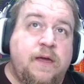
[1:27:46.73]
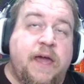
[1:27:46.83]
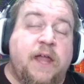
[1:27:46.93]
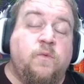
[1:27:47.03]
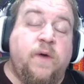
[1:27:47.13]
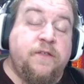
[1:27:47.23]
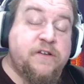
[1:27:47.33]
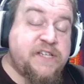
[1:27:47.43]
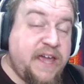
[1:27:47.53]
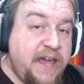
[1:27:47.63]
And when
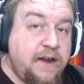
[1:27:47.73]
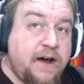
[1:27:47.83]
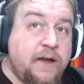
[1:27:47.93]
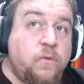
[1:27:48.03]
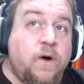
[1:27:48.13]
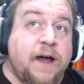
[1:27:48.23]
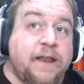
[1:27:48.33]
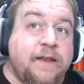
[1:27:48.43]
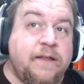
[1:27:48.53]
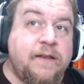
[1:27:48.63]
there's a hit on
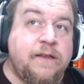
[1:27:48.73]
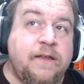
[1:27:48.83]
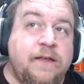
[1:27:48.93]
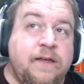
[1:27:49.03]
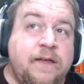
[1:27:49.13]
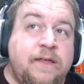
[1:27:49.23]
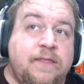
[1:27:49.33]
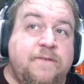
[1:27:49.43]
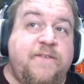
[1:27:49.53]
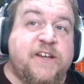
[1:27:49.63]
one,
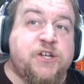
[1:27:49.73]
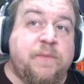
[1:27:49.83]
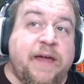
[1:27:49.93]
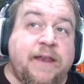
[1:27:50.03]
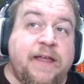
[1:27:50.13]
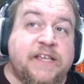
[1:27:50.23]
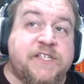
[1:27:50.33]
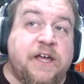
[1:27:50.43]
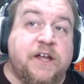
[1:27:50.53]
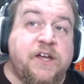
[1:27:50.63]
the fisherman is
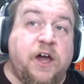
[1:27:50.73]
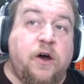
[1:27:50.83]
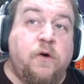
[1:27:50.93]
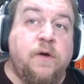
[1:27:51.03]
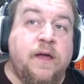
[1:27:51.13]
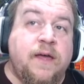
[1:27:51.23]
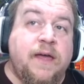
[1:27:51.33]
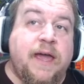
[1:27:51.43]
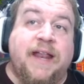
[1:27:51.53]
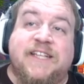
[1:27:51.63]
going to go,
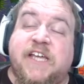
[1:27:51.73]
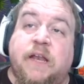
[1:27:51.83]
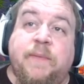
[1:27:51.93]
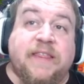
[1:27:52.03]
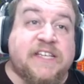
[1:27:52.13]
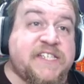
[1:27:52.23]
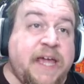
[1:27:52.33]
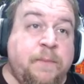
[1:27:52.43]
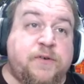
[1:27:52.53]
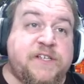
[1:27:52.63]
and it's going to be the
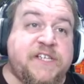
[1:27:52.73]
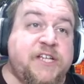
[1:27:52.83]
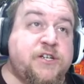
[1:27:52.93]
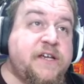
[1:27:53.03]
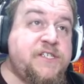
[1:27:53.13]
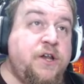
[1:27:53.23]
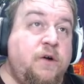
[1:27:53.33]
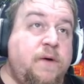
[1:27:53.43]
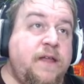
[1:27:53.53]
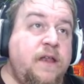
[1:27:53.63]
same procedure. Because you
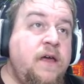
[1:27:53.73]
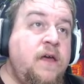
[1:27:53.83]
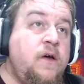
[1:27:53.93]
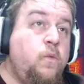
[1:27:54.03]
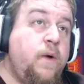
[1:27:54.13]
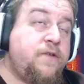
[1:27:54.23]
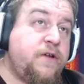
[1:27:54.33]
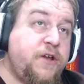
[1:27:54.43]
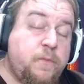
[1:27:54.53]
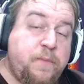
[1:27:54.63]
know what?
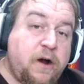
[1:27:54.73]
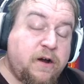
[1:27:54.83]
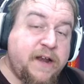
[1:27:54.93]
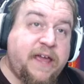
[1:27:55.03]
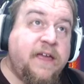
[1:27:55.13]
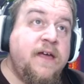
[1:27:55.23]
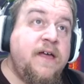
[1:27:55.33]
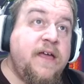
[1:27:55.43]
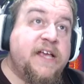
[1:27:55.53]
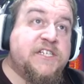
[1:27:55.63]
Whether your party
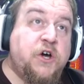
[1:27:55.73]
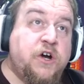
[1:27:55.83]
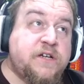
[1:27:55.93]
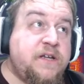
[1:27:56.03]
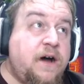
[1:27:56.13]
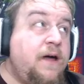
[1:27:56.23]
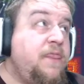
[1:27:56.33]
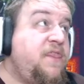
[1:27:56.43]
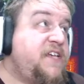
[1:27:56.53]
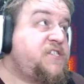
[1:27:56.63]
is hooked
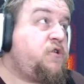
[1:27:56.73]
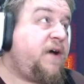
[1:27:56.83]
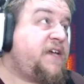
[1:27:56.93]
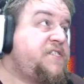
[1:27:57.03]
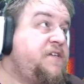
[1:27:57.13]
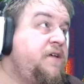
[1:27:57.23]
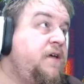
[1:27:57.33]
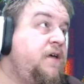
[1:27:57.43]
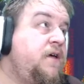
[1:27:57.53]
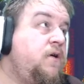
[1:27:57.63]
on this quest
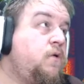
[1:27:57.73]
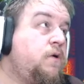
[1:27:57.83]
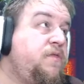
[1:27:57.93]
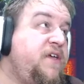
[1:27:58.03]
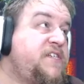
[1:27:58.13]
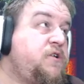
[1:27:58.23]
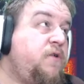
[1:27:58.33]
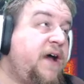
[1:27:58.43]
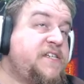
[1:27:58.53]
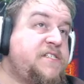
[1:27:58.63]
or this
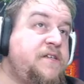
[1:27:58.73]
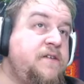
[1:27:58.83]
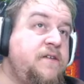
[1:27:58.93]
quest,